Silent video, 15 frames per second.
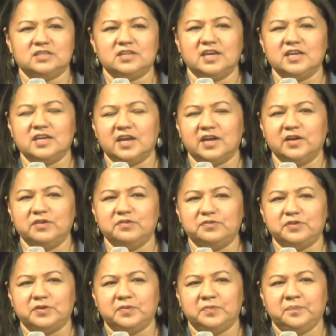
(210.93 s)
take care of
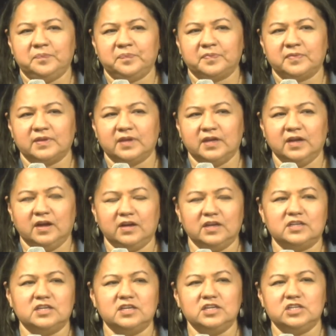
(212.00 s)
you and how
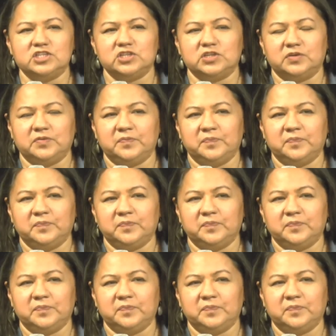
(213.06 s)
to teach you.